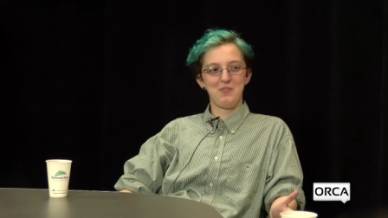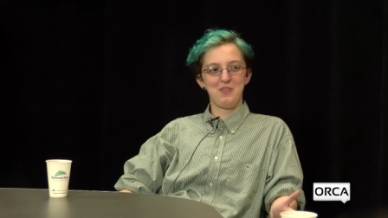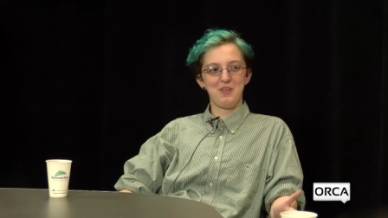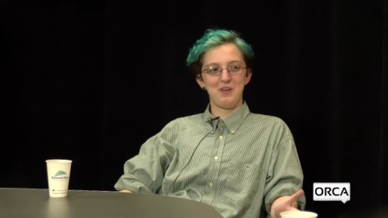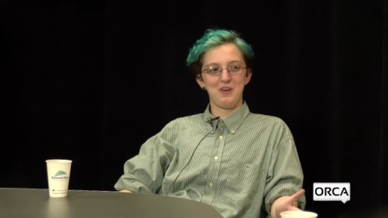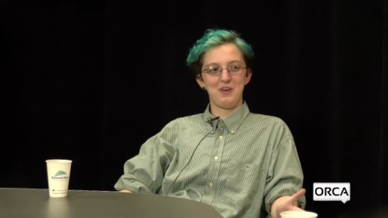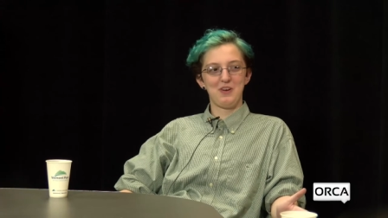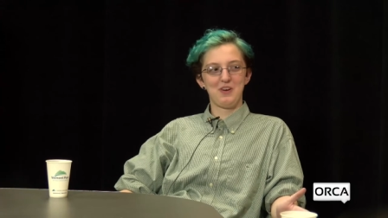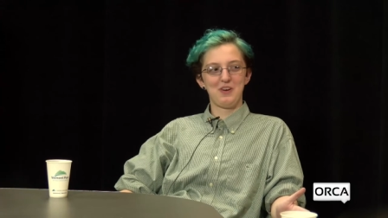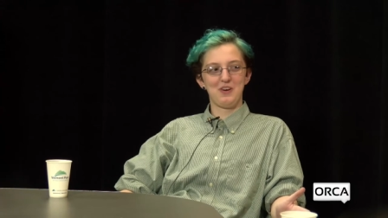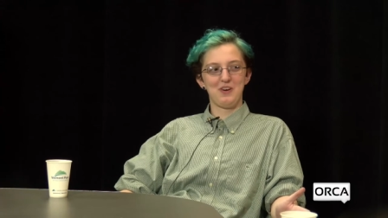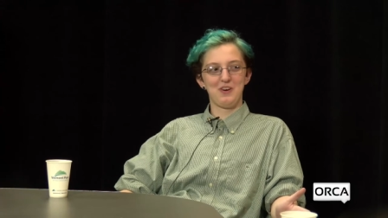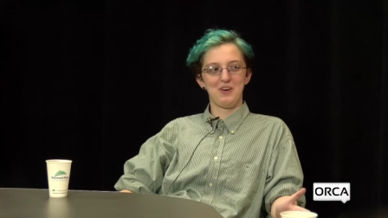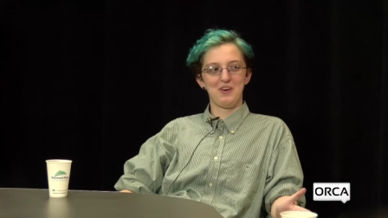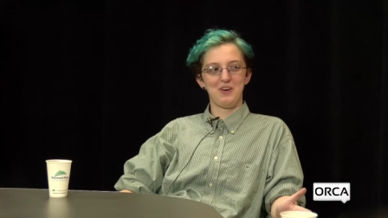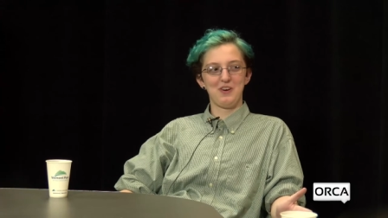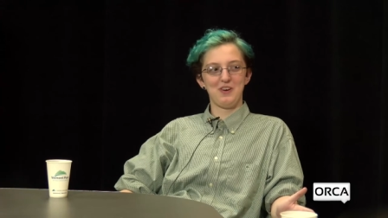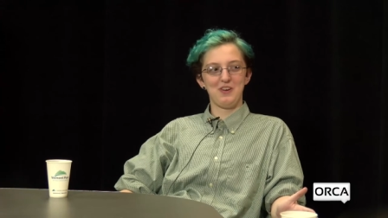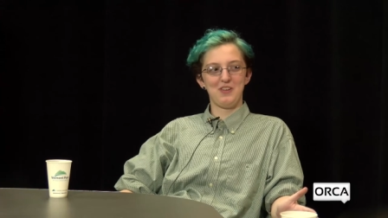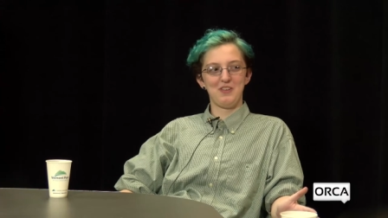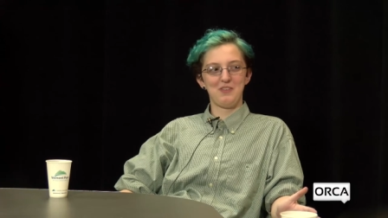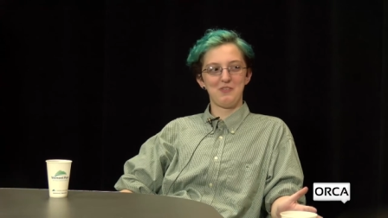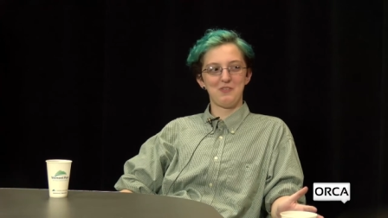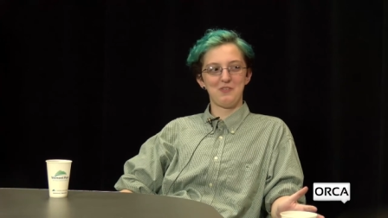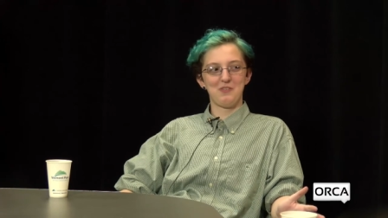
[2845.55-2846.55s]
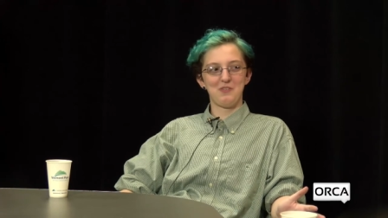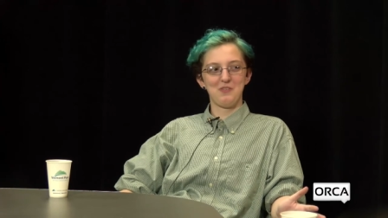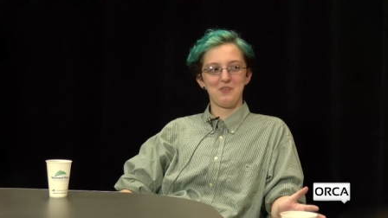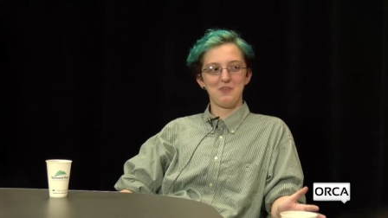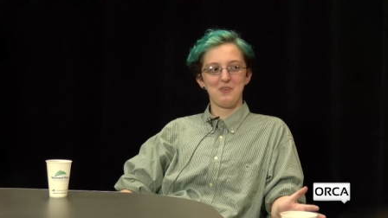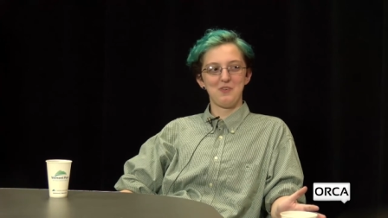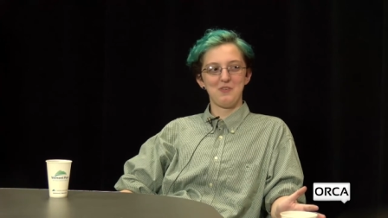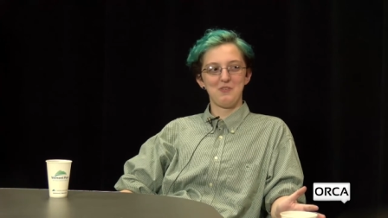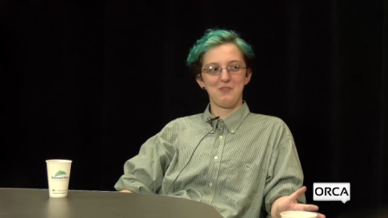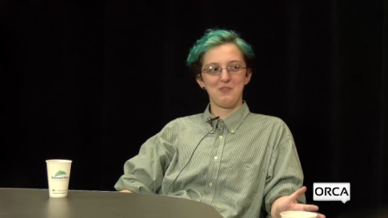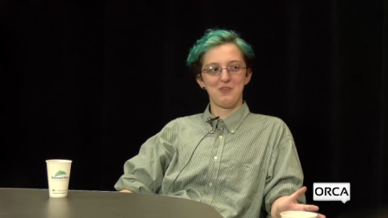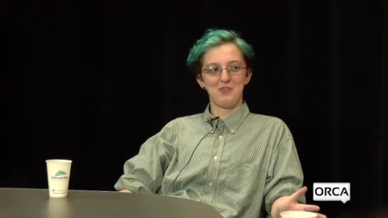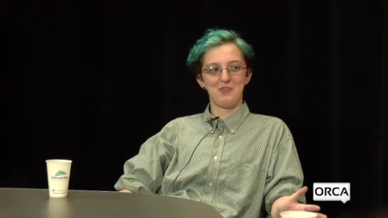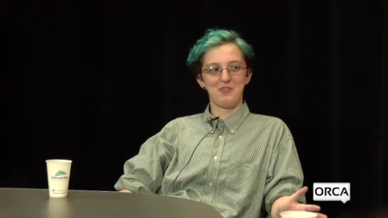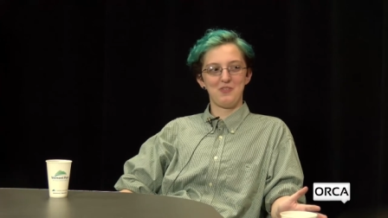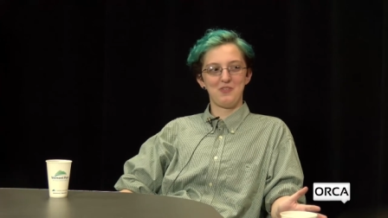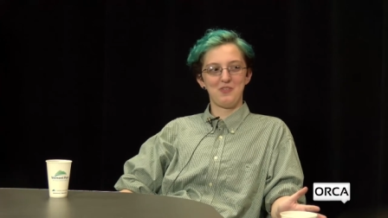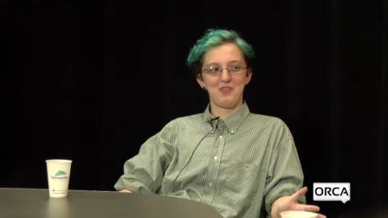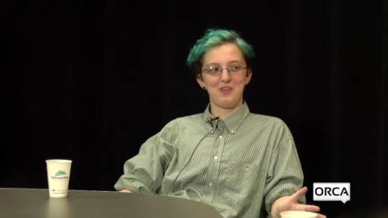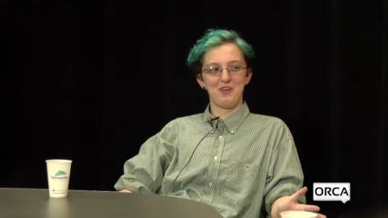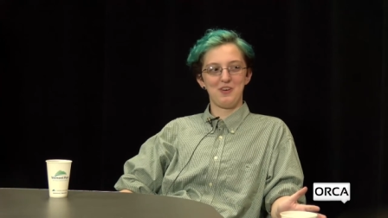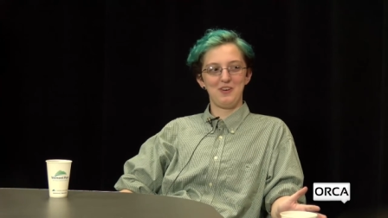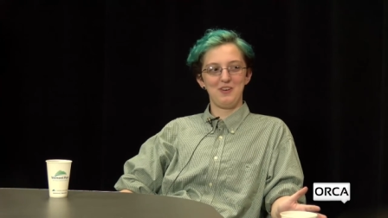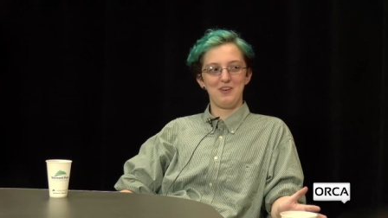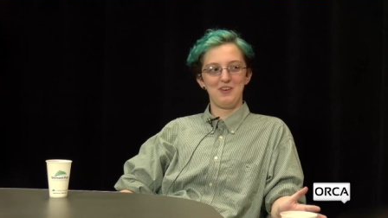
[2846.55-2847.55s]
the Curtis was
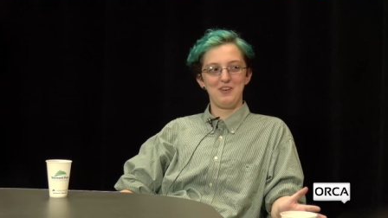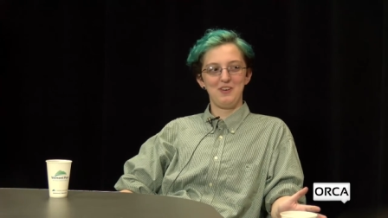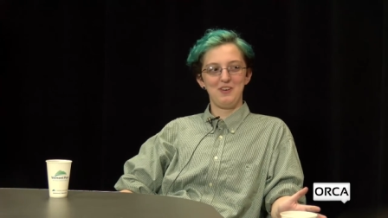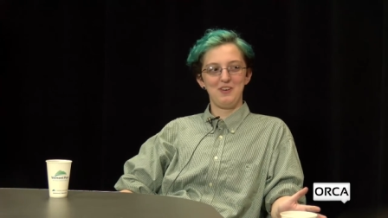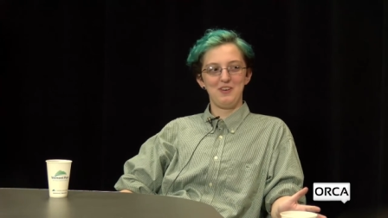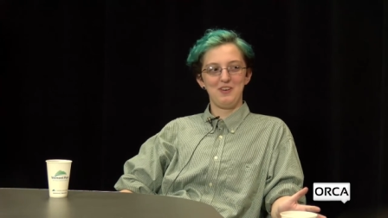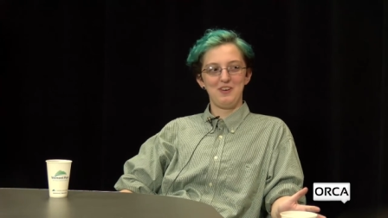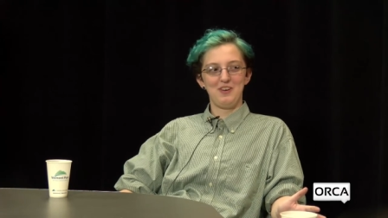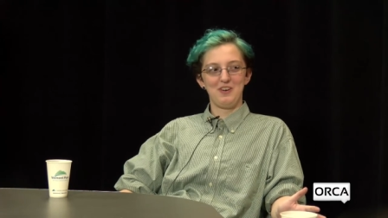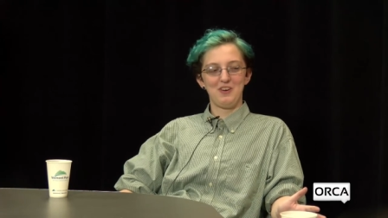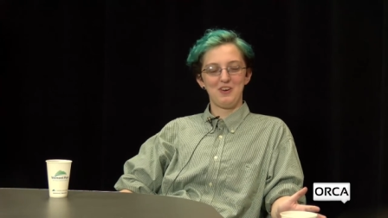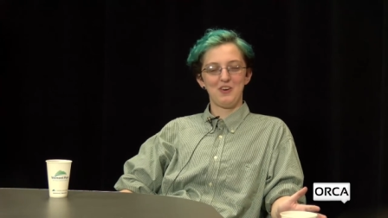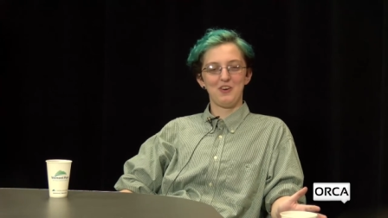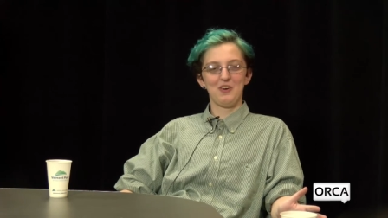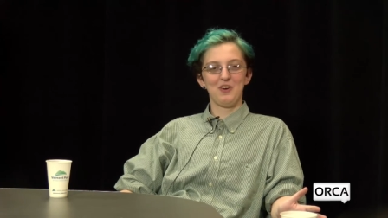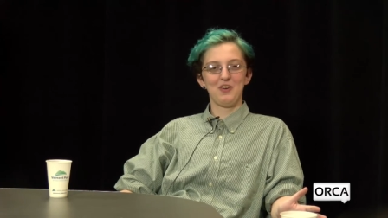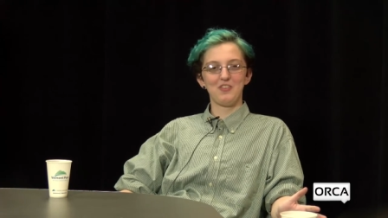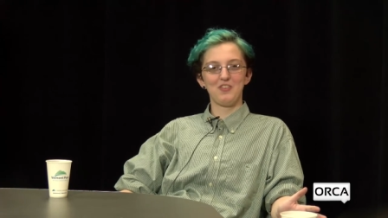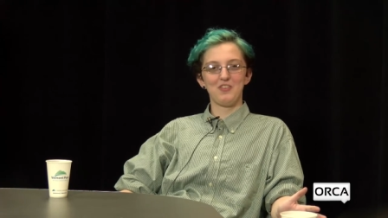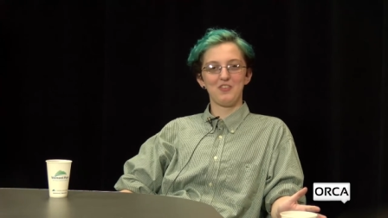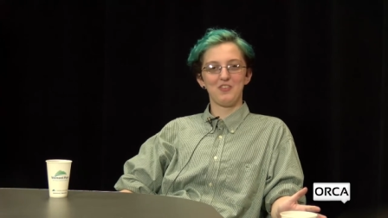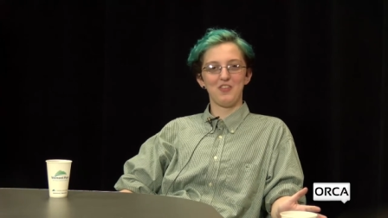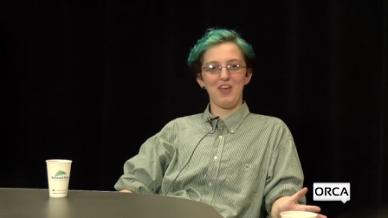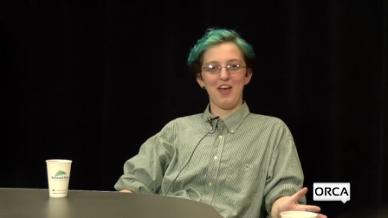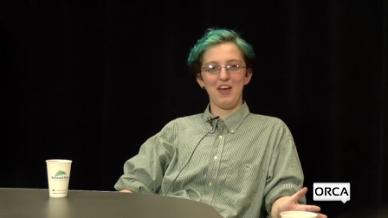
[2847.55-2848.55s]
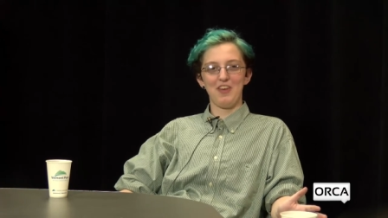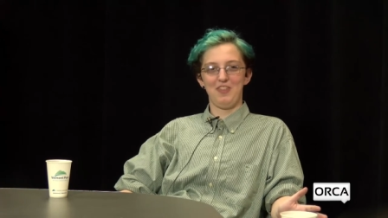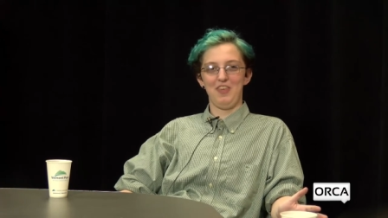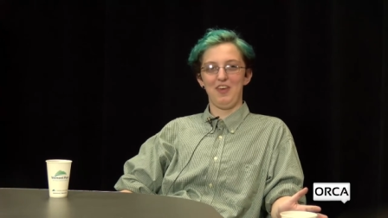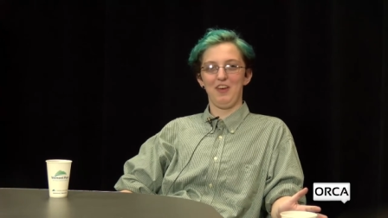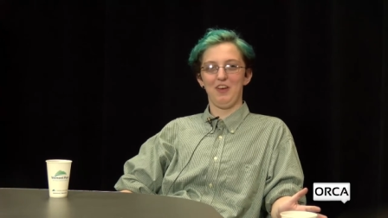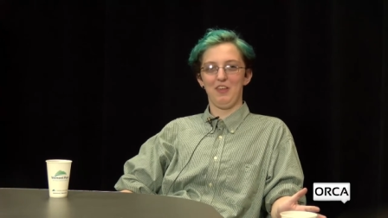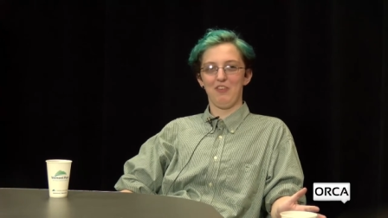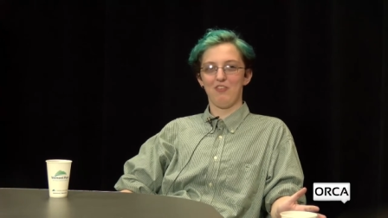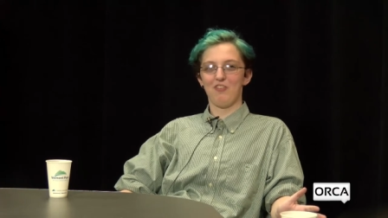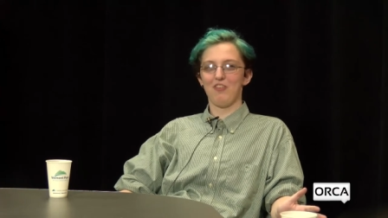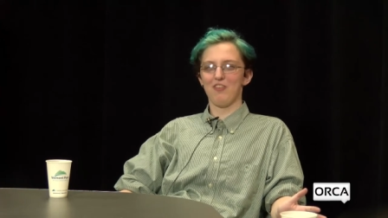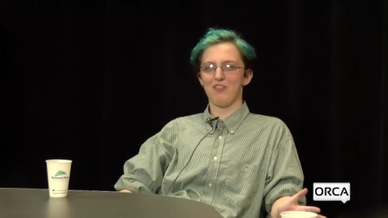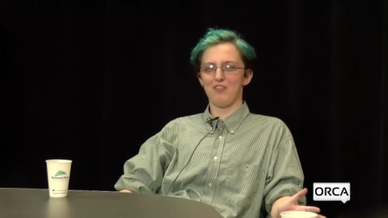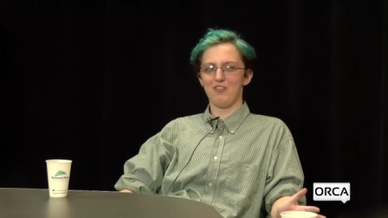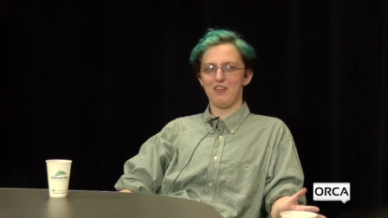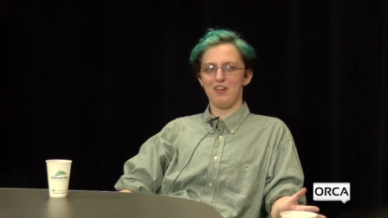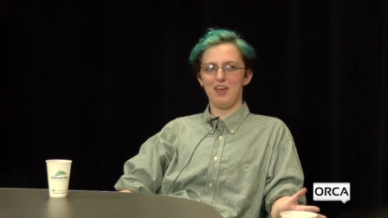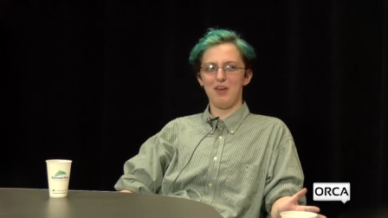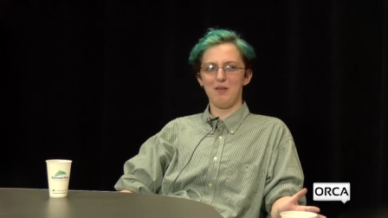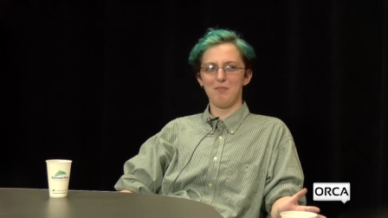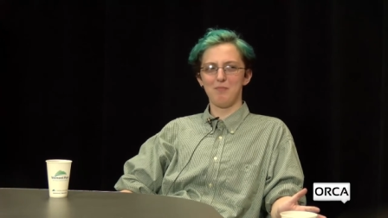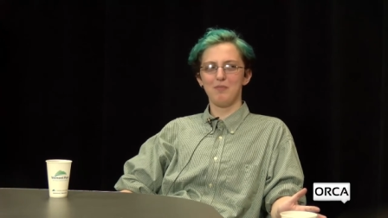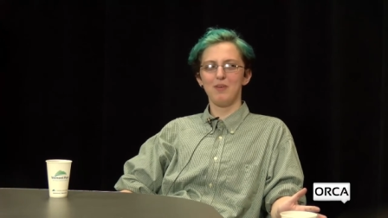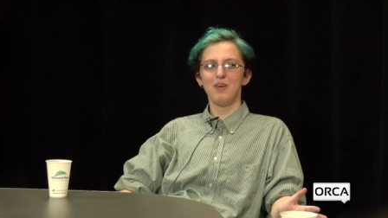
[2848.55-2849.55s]
the Curtis is I think is his
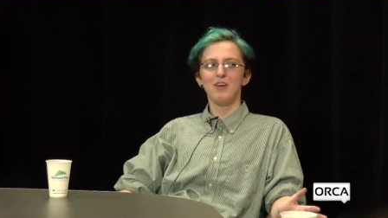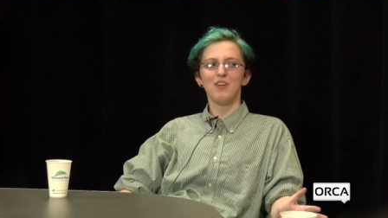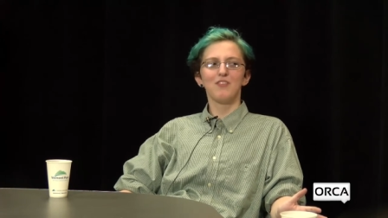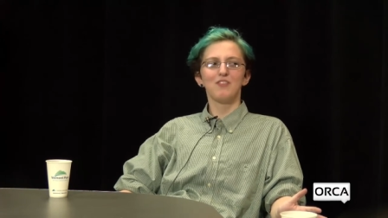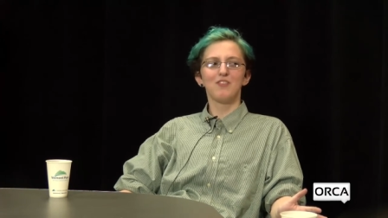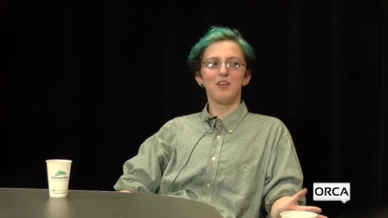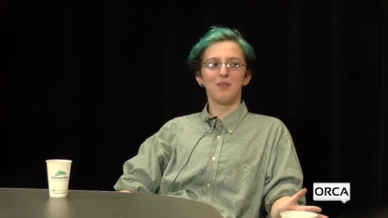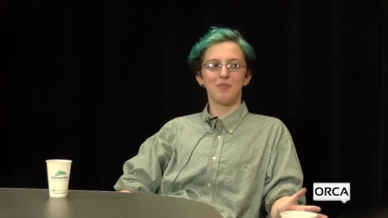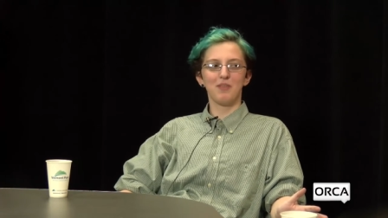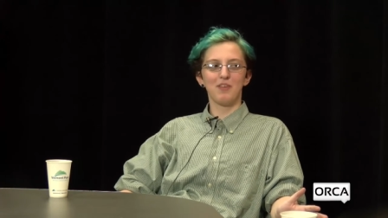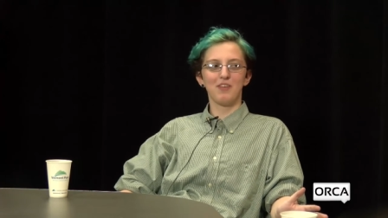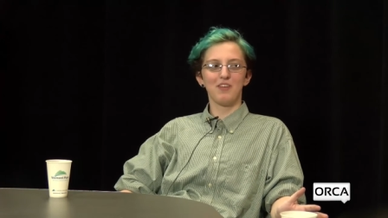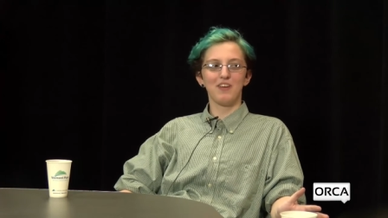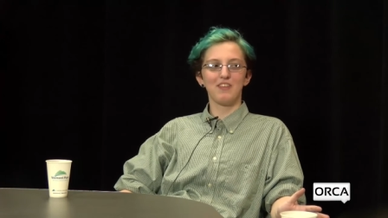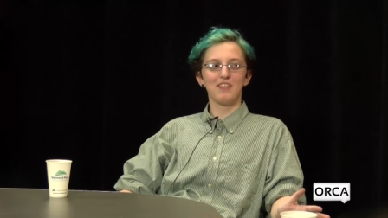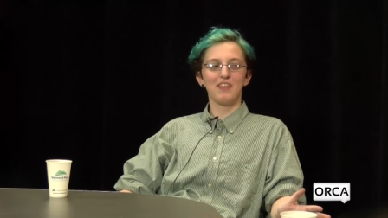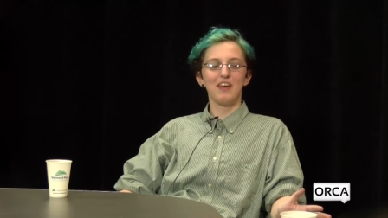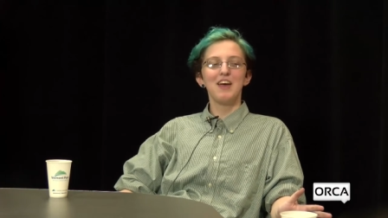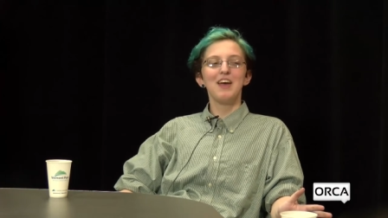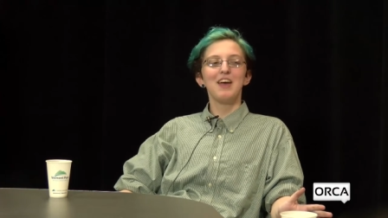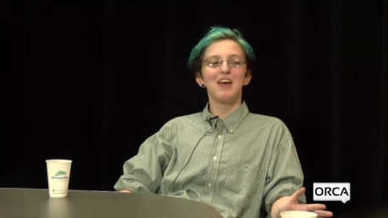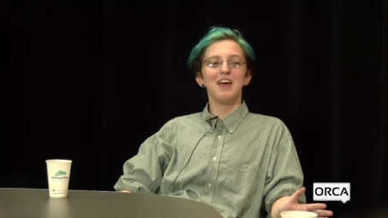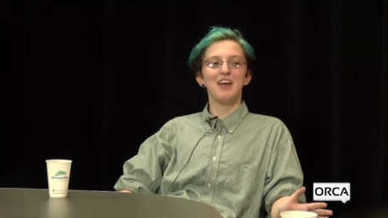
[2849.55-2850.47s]
name, yeah, something like Curtis.